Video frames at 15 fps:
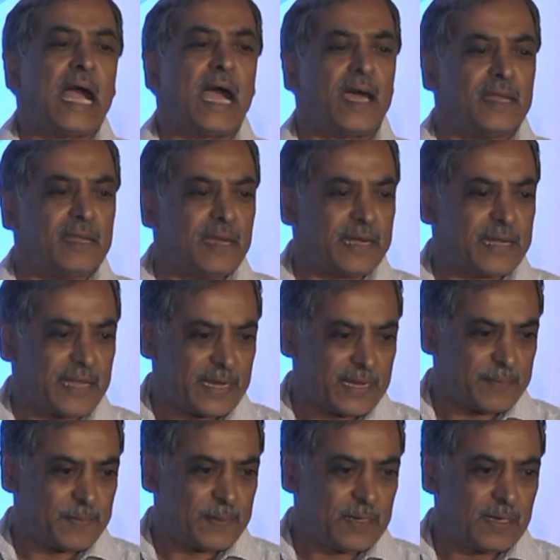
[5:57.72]

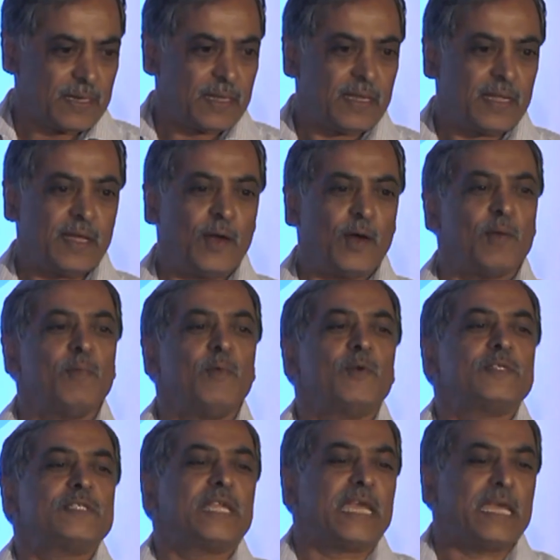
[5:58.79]
unattainable,
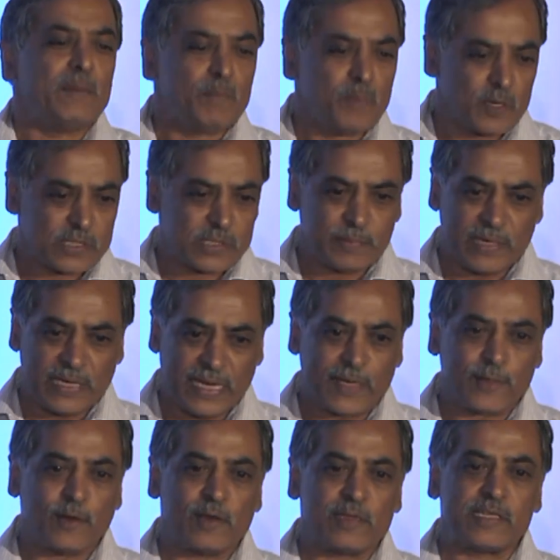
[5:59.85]
almost impossible
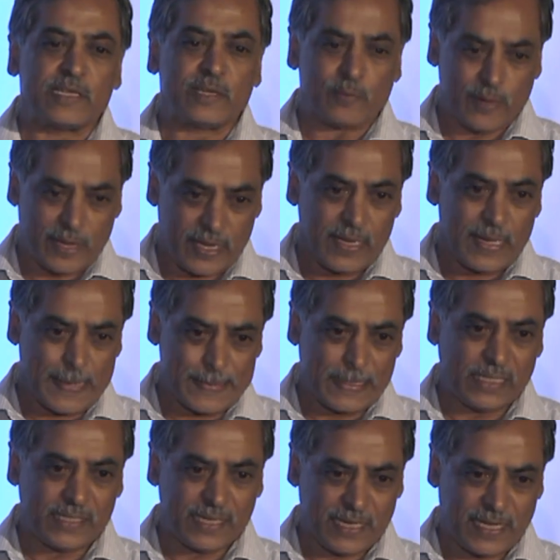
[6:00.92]
technology today
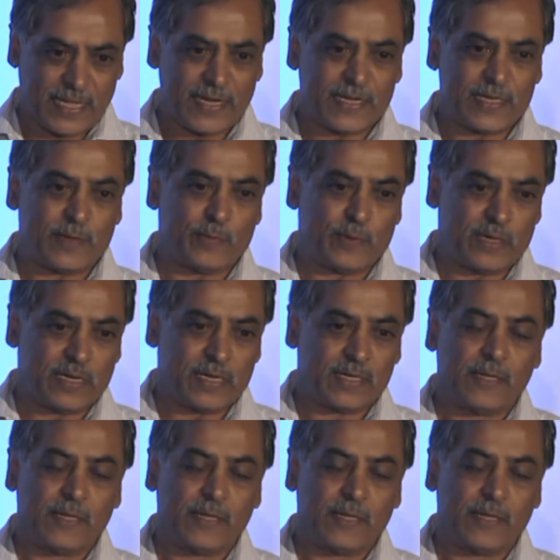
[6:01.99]
in the current world.